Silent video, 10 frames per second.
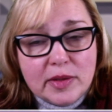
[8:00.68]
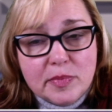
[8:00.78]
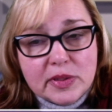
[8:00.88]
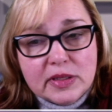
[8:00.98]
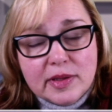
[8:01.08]
a
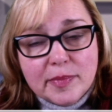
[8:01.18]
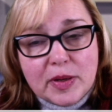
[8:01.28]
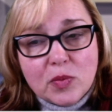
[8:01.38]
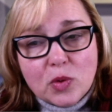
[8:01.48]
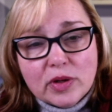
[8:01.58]
bit
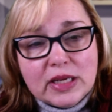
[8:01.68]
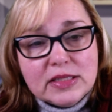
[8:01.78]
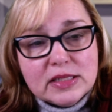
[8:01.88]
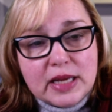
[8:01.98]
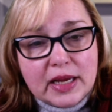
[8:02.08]
about working
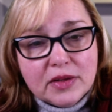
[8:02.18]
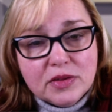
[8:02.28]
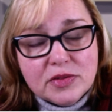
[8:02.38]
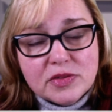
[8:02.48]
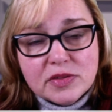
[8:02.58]

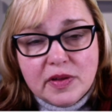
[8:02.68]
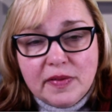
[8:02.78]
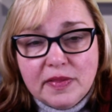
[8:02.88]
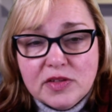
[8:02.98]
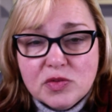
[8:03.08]
denials,
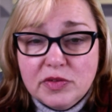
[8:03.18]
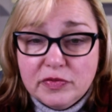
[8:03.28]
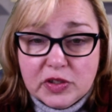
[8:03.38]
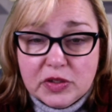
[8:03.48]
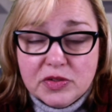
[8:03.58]
and this
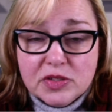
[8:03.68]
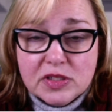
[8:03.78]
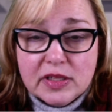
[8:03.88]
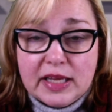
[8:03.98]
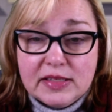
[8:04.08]
refers
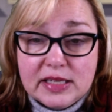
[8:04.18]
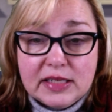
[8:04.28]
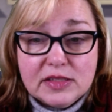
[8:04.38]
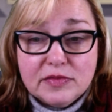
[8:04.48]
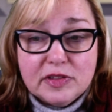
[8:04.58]
to that
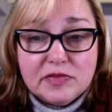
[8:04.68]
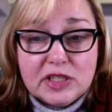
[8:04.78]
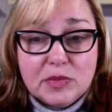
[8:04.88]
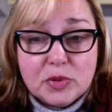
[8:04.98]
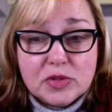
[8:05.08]
10 to
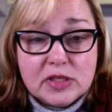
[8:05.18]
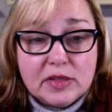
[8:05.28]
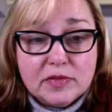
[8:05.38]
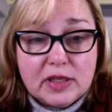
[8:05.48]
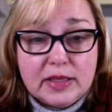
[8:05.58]
15%
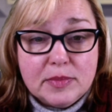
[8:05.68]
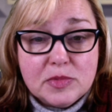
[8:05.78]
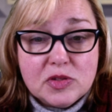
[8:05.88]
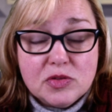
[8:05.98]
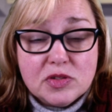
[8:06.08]
of
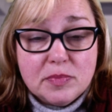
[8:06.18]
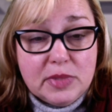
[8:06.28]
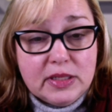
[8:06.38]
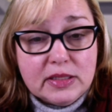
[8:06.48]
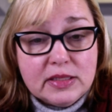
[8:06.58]
claims you
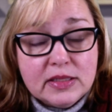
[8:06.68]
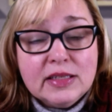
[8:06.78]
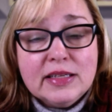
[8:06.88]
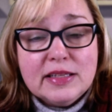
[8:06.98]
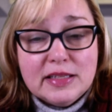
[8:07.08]
submitted
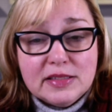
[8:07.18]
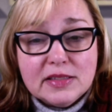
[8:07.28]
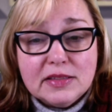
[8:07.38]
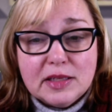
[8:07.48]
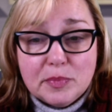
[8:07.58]
that
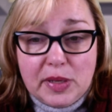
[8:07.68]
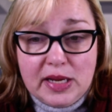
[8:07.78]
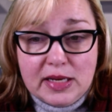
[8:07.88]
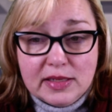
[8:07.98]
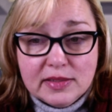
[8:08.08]
didn't get
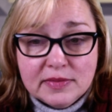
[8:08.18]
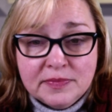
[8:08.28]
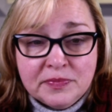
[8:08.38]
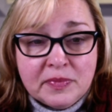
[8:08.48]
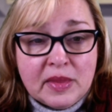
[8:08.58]
paid.
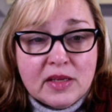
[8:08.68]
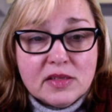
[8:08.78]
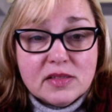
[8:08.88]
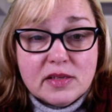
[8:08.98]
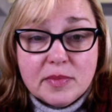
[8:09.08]

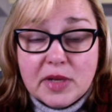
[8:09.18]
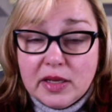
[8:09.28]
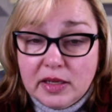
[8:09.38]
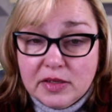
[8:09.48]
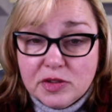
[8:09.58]
Some got
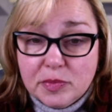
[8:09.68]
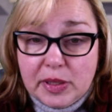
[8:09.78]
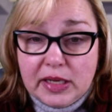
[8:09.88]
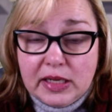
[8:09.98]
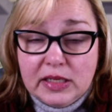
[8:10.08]

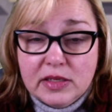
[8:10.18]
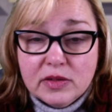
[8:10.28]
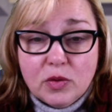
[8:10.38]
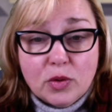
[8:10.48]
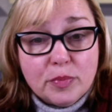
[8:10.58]
underpaid
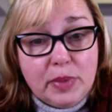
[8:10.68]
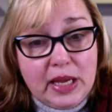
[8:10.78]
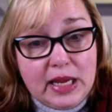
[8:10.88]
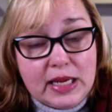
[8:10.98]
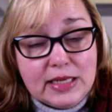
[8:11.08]
or
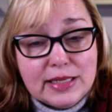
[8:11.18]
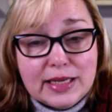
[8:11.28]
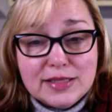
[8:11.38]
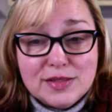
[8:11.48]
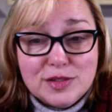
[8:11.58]
paid
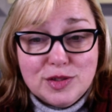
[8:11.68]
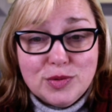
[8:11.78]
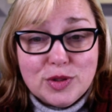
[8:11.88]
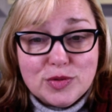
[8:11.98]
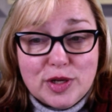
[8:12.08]
at
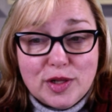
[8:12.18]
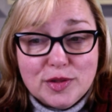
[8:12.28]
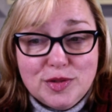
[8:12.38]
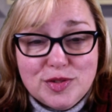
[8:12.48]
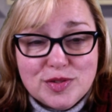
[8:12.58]

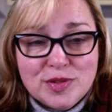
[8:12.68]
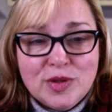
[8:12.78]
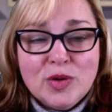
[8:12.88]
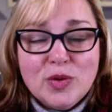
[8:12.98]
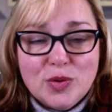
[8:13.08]
$0
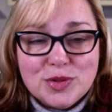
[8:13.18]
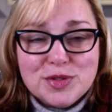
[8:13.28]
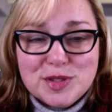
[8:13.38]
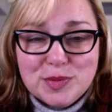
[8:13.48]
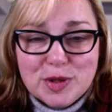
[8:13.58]
or
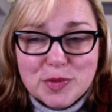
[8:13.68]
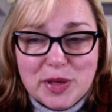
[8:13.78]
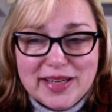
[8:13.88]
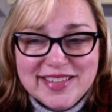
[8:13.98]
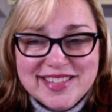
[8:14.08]
zero
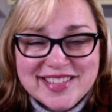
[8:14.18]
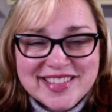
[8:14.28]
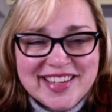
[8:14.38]
pays,